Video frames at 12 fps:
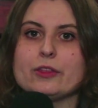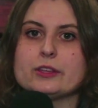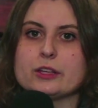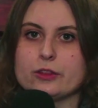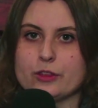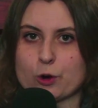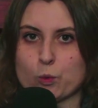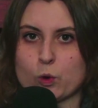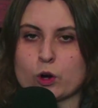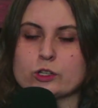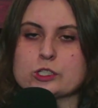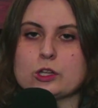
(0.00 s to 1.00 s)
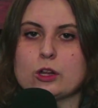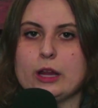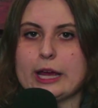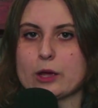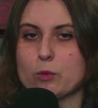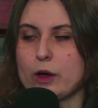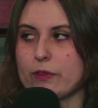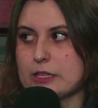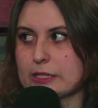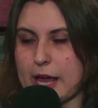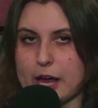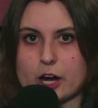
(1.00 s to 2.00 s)
their worlds look like and what
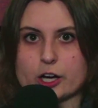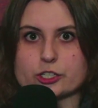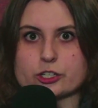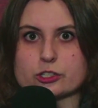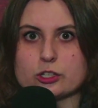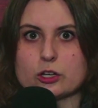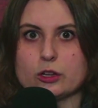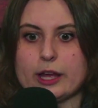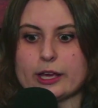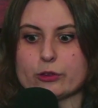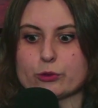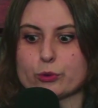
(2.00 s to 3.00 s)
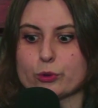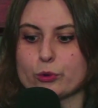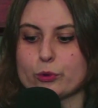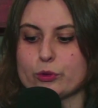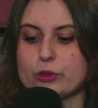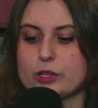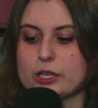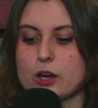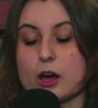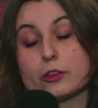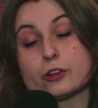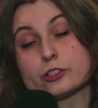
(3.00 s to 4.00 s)
these characters look like through the
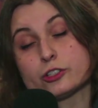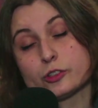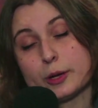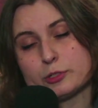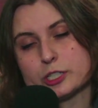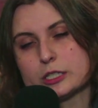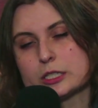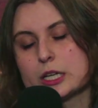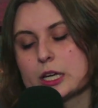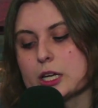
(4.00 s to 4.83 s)
author's descriptions.